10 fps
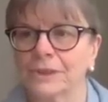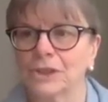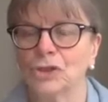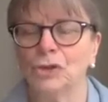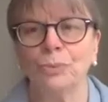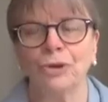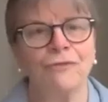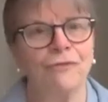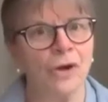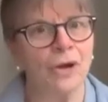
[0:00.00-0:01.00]
you
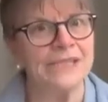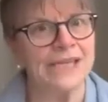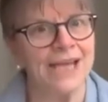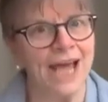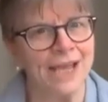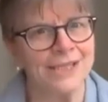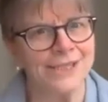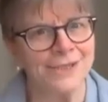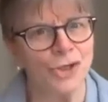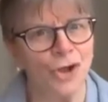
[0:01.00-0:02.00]
performed in Guys
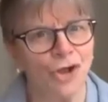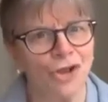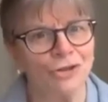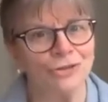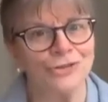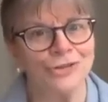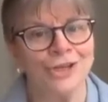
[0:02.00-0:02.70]
and Dolls,